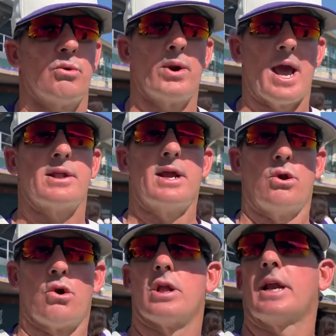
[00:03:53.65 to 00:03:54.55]
In
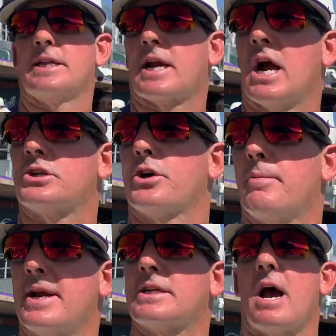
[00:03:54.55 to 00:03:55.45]
order to lead the country or
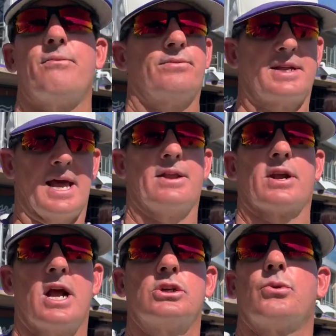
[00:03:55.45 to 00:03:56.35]
be a top 10 in the
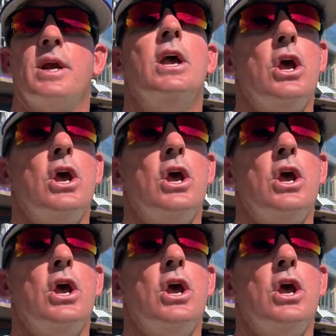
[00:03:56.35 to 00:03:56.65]
country,